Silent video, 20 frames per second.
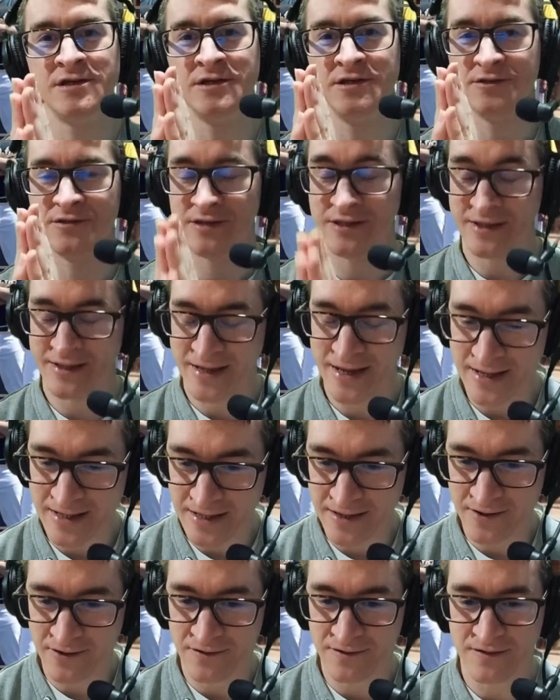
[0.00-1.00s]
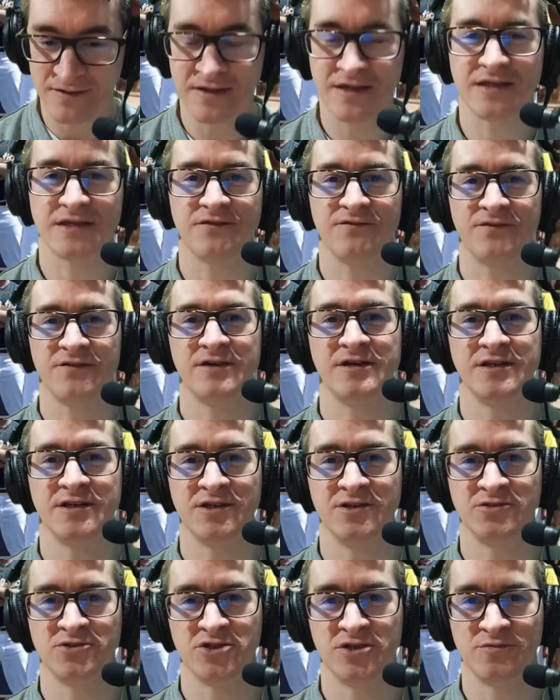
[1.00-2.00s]
you can get in contact via the
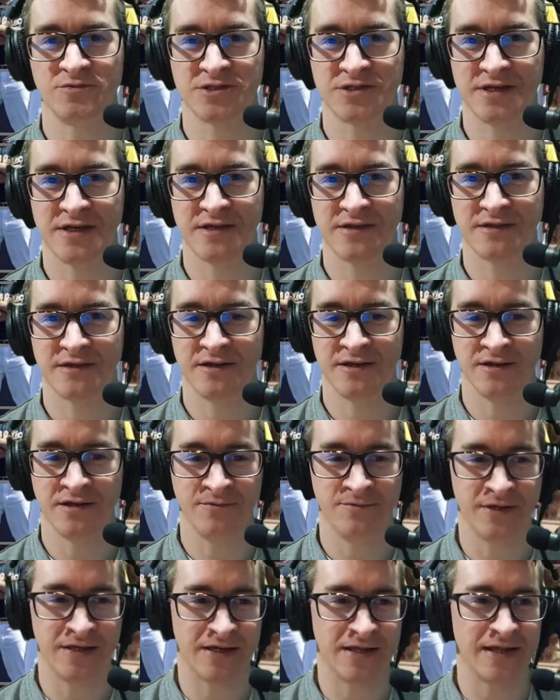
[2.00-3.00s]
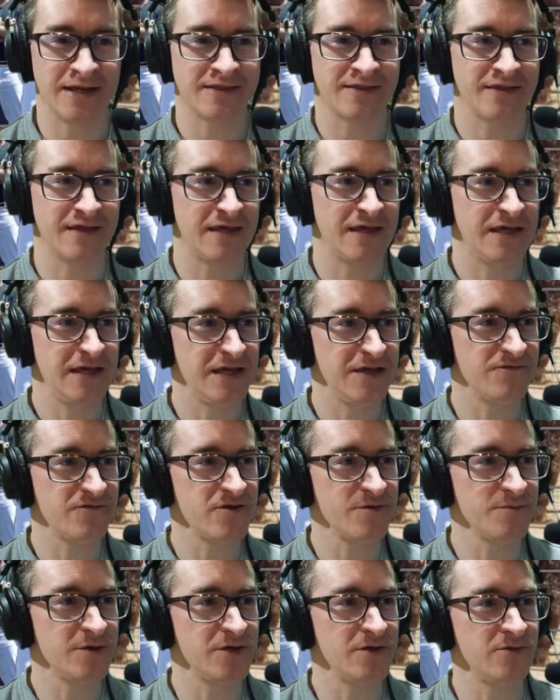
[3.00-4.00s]
YouTube chat, and I'll be glad to hear
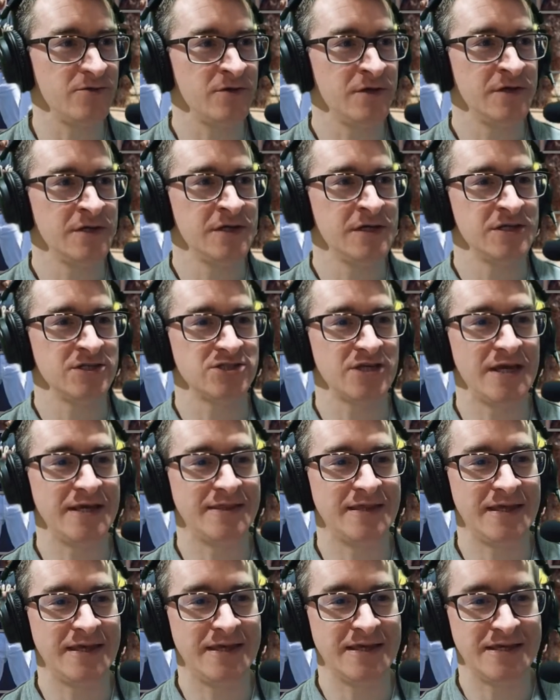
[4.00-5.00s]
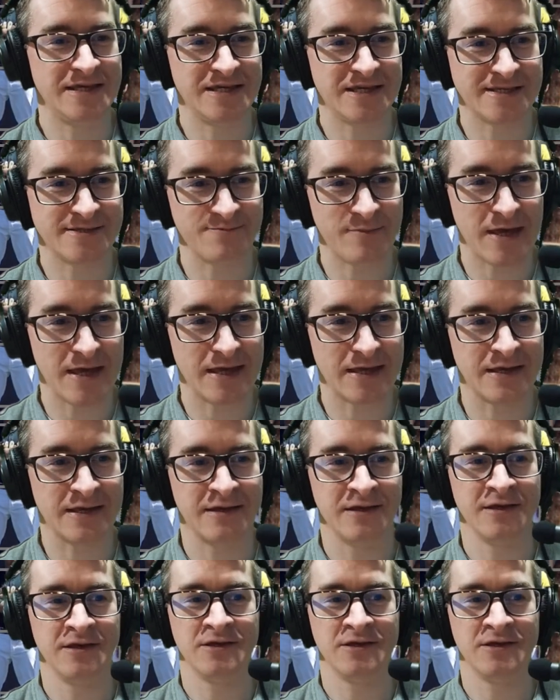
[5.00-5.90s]
from you. JT is back.